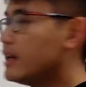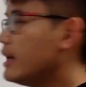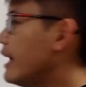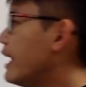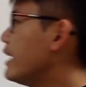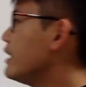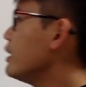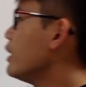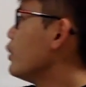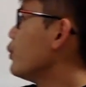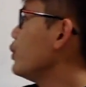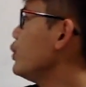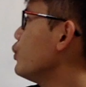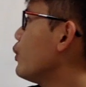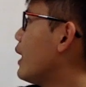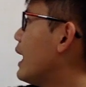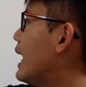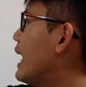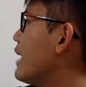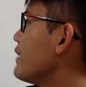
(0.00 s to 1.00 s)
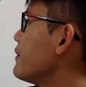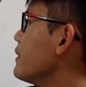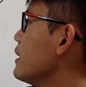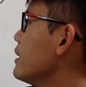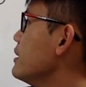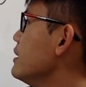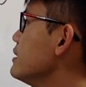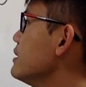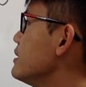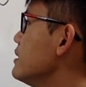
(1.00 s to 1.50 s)
and we will have
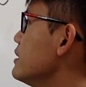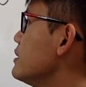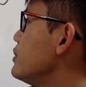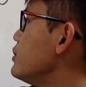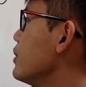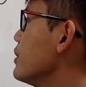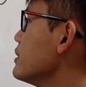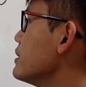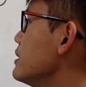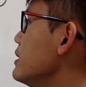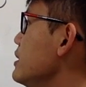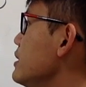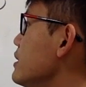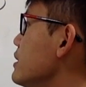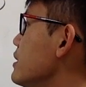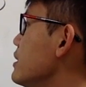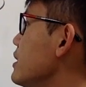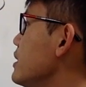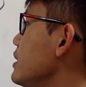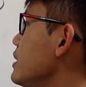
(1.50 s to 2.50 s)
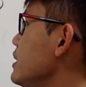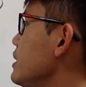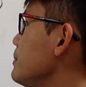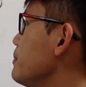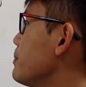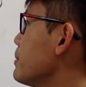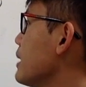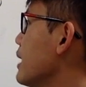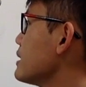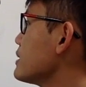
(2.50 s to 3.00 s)
this is just the t
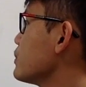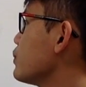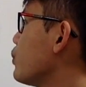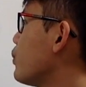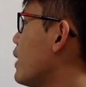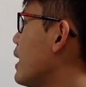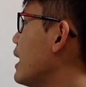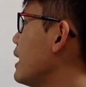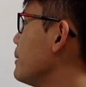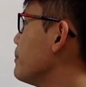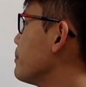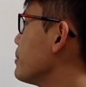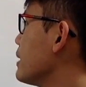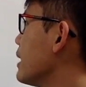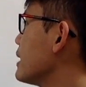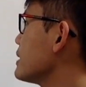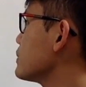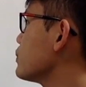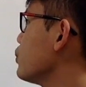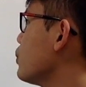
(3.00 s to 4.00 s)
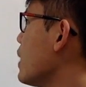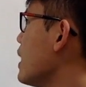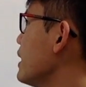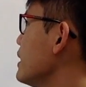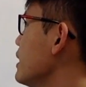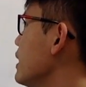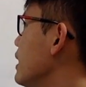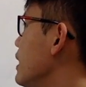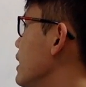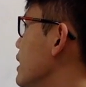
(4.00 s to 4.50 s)
plus y plus 1